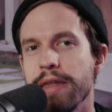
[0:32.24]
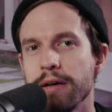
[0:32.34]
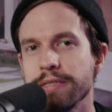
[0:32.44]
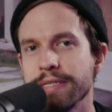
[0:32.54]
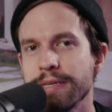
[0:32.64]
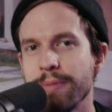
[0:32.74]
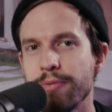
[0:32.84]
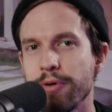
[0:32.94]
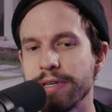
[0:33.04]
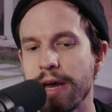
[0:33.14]
Analysis can be
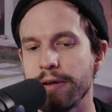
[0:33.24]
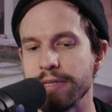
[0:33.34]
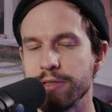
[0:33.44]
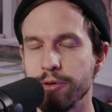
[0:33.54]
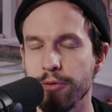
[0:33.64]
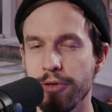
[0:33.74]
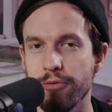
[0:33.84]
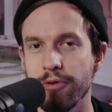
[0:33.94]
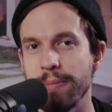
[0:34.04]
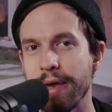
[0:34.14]
broken down into
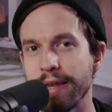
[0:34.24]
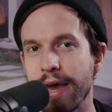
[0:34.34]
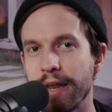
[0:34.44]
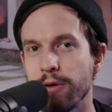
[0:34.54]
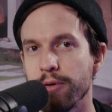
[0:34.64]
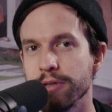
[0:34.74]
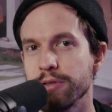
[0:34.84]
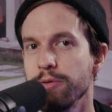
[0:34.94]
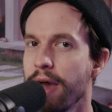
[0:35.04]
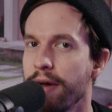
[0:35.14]
three main
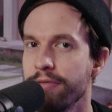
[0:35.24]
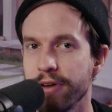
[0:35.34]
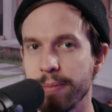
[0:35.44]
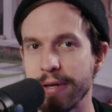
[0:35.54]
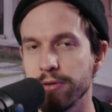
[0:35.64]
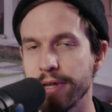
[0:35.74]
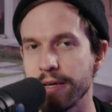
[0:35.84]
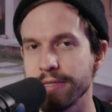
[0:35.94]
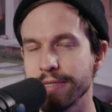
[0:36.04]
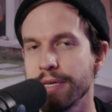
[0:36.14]
categories. You have fundamental
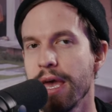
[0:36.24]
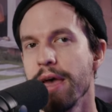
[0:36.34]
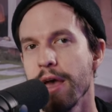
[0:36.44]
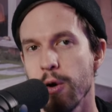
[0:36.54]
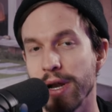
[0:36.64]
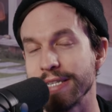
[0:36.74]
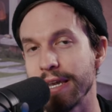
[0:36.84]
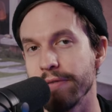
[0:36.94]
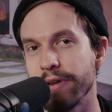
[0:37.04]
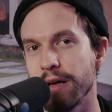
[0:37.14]
analysis,
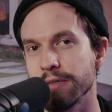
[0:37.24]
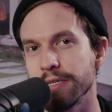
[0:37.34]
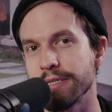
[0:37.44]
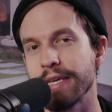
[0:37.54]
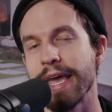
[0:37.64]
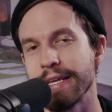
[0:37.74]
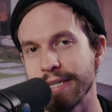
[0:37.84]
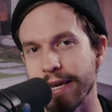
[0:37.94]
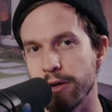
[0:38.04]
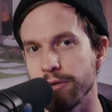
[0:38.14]
quantitative analysis, and
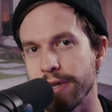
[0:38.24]
technical